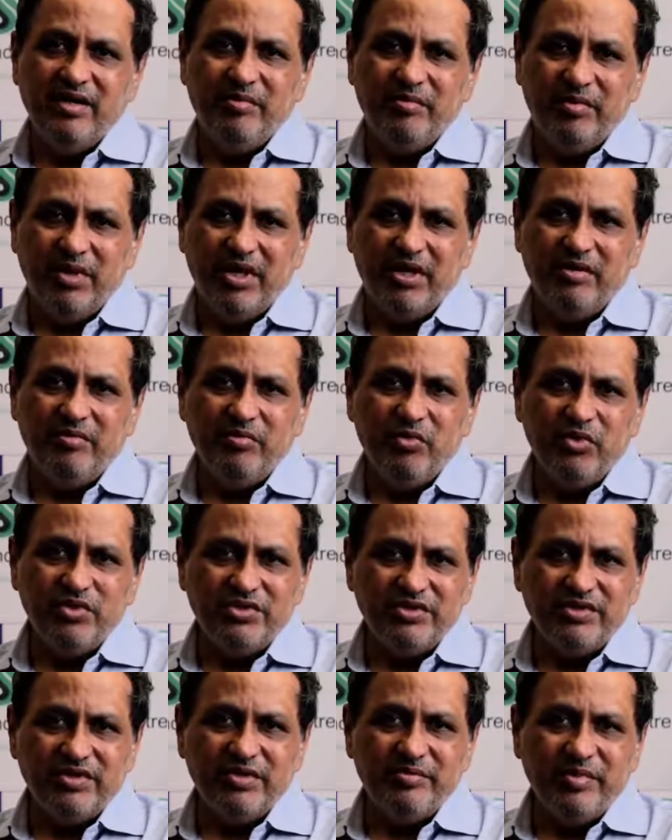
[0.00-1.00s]
But
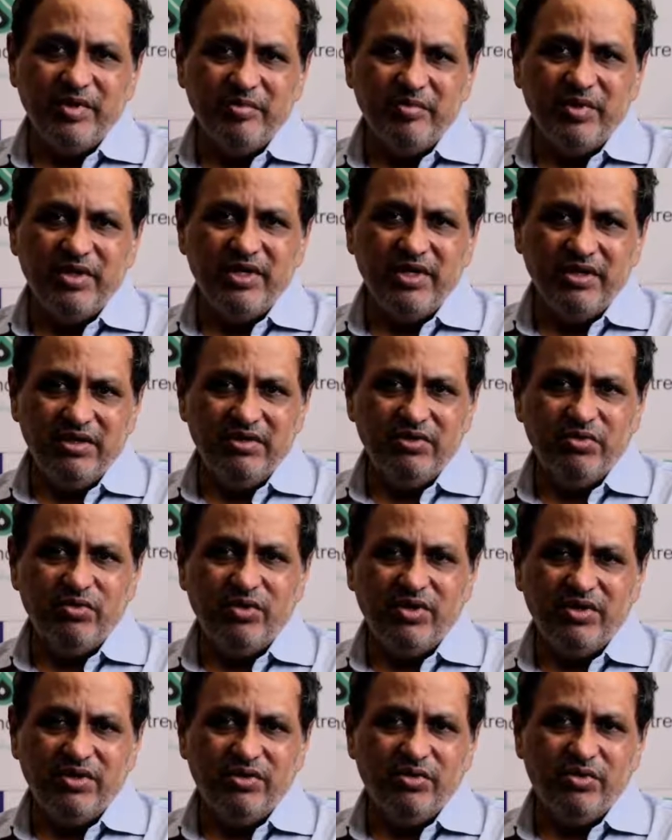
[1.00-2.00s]
most of the people
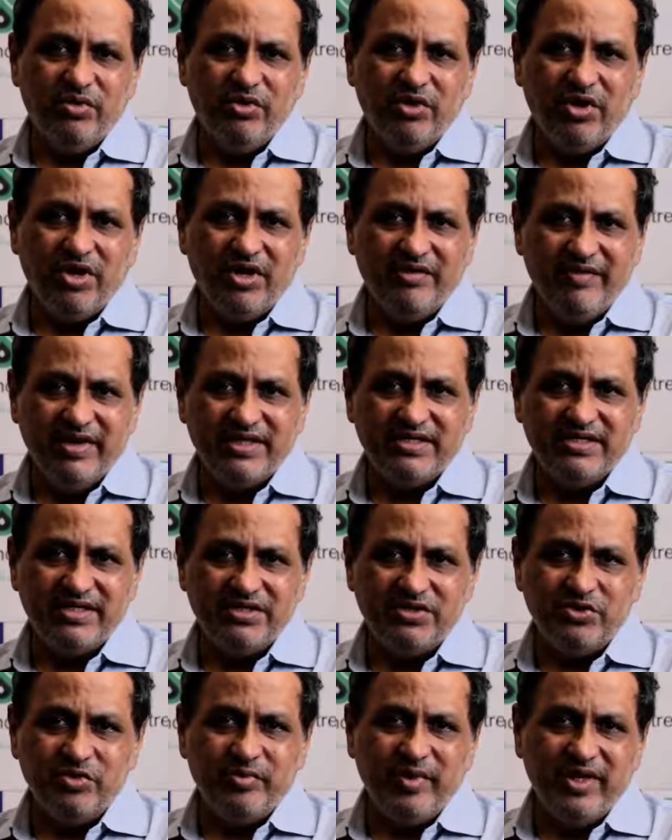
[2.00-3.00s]
who do not have access
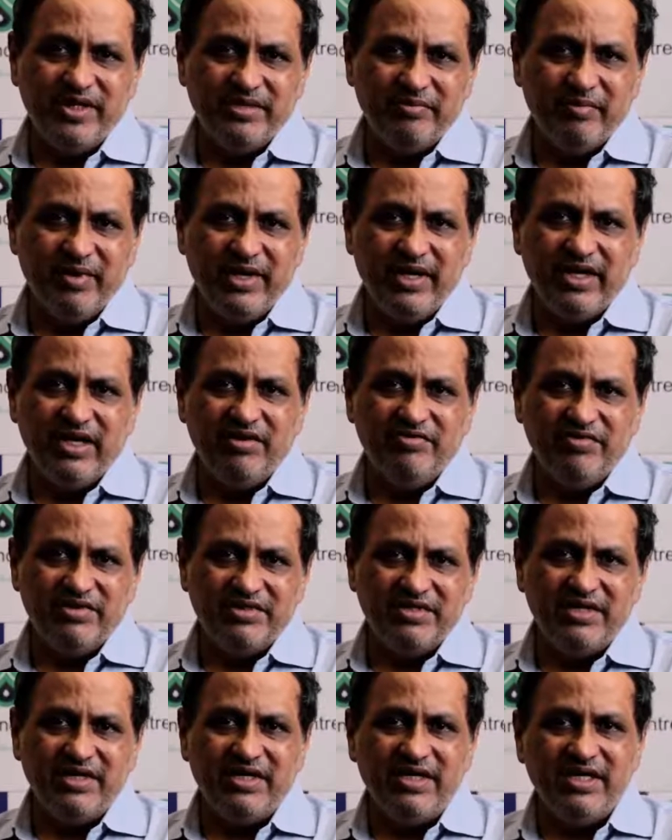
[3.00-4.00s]
to medical
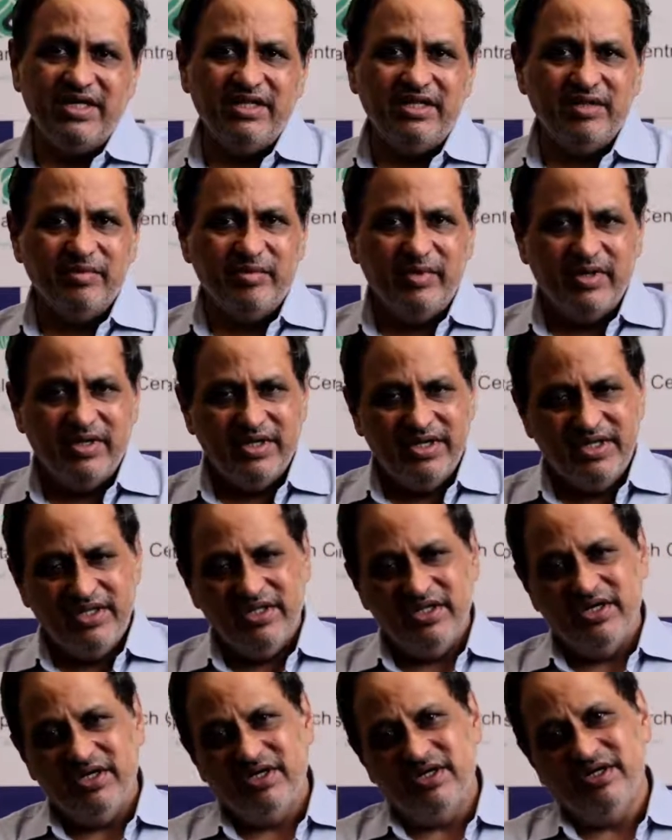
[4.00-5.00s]
facility in
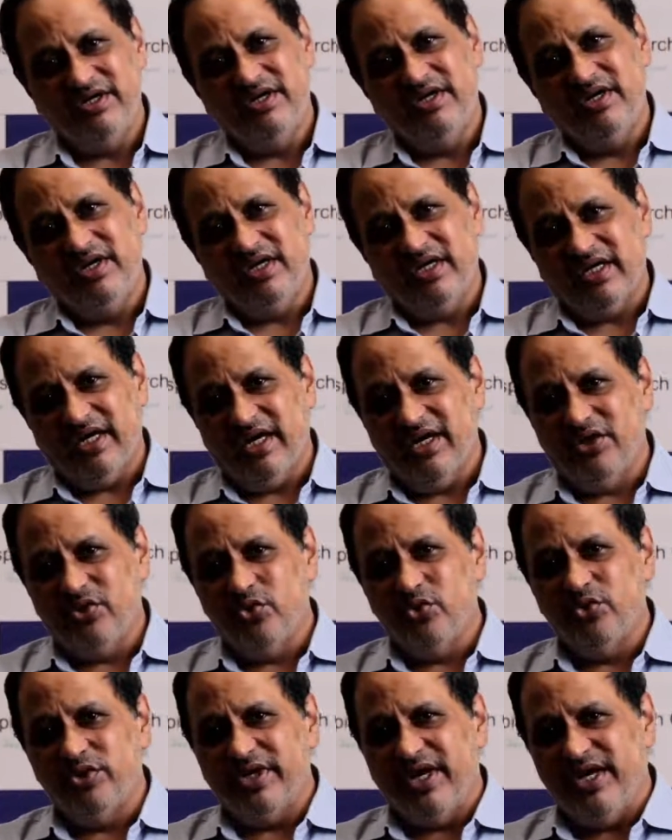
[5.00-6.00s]
the tier
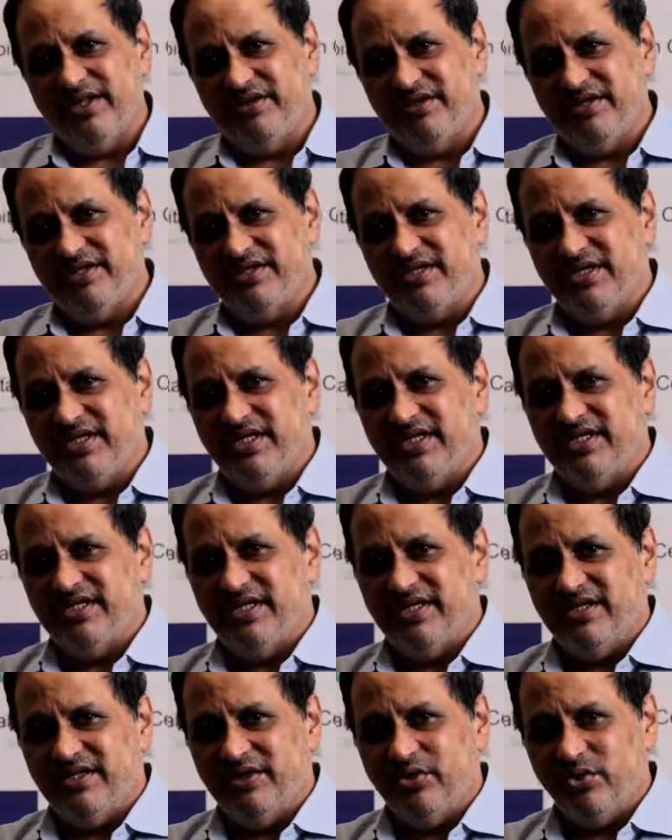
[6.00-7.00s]
2, tier 3 cities
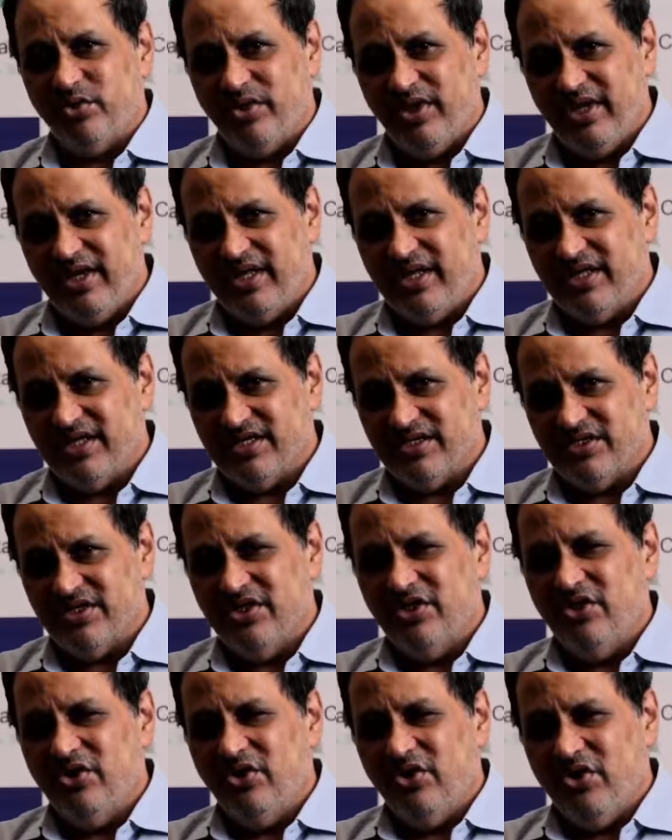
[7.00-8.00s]
and in the rural areas,
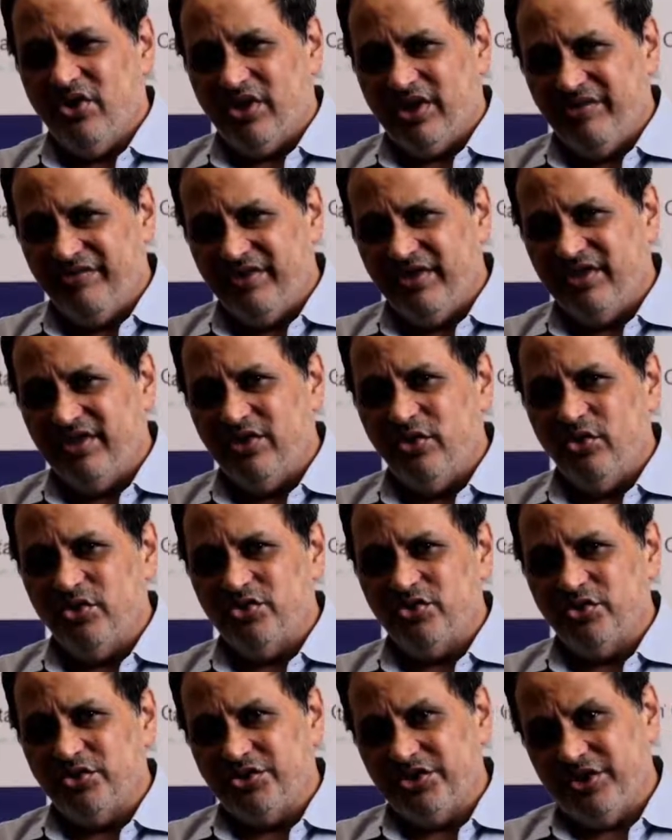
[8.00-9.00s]
or even in the low
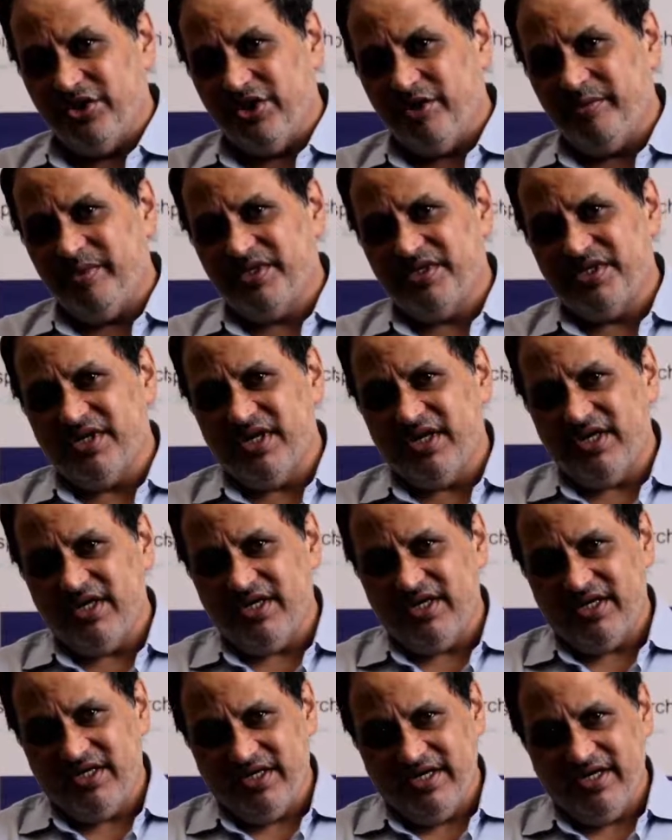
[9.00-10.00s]
socioeconomic
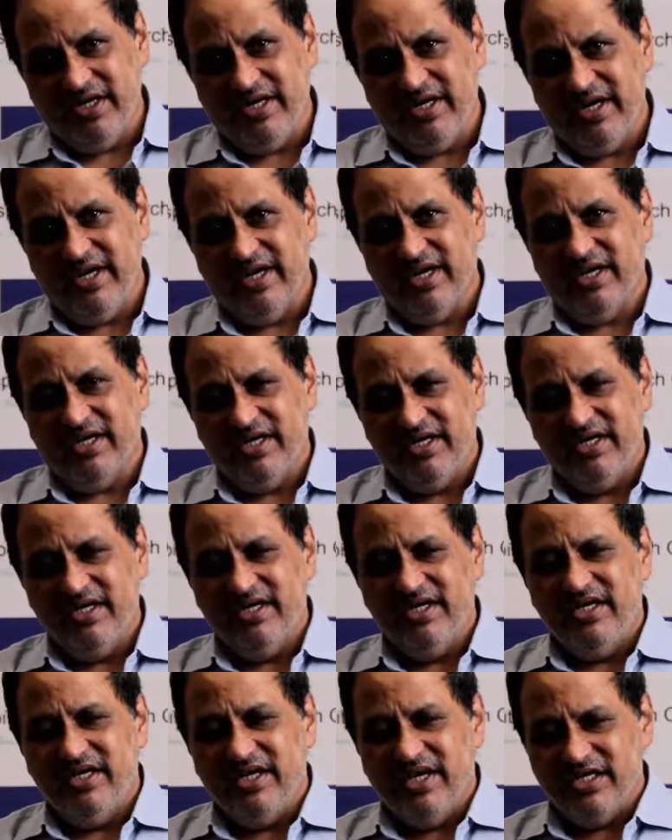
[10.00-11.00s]
strata in India,
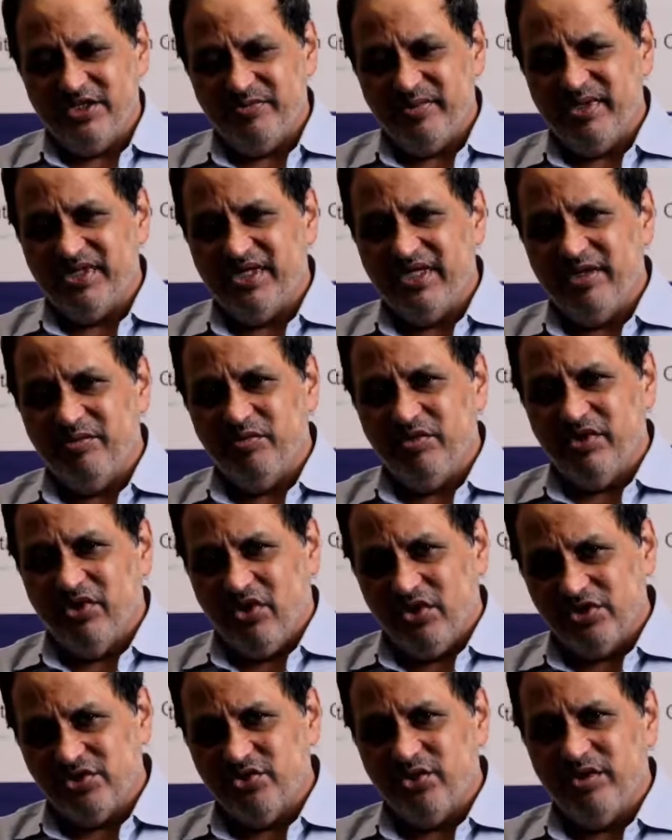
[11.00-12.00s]
especially
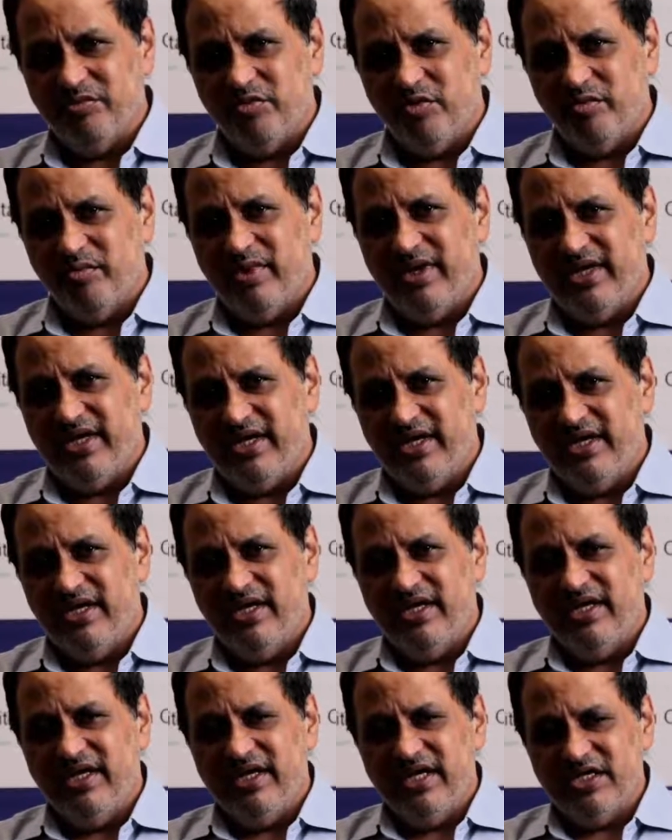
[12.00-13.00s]
also in Mumbai,
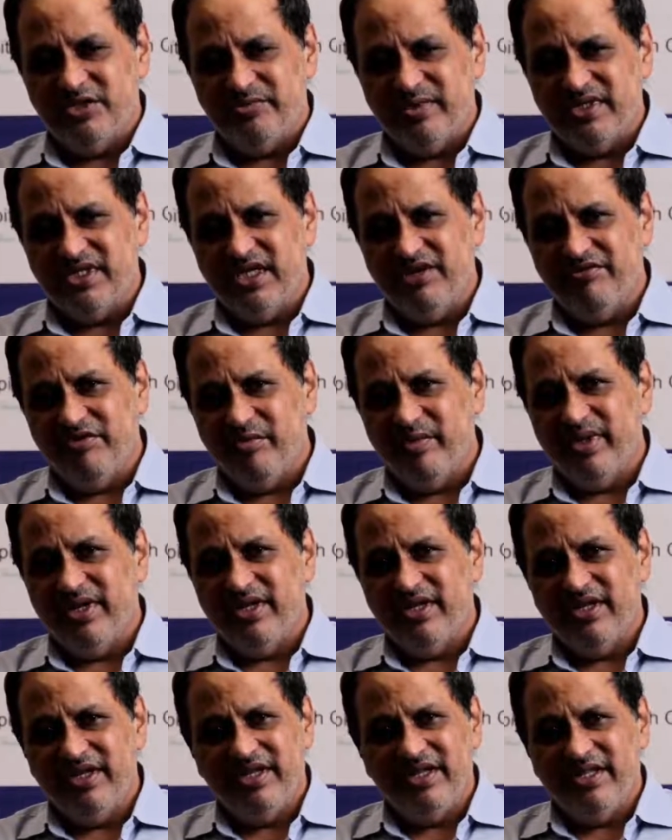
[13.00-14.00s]
especially women,
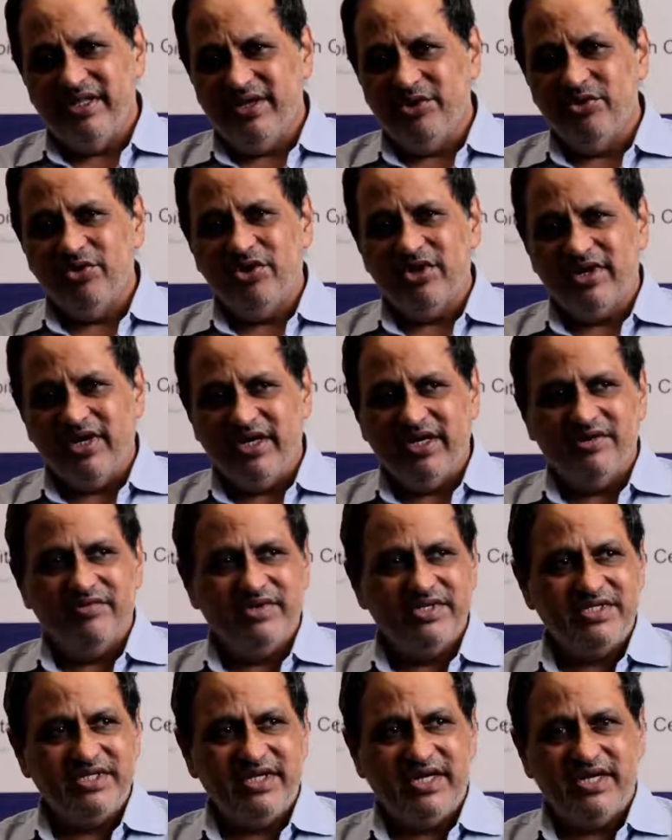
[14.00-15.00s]
they do not get
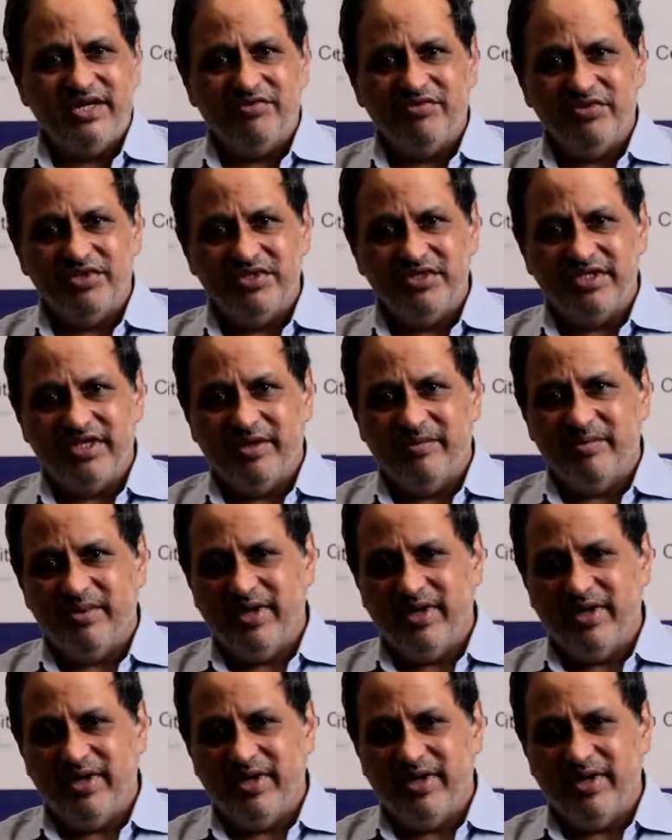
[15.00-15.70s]
investigated for the same.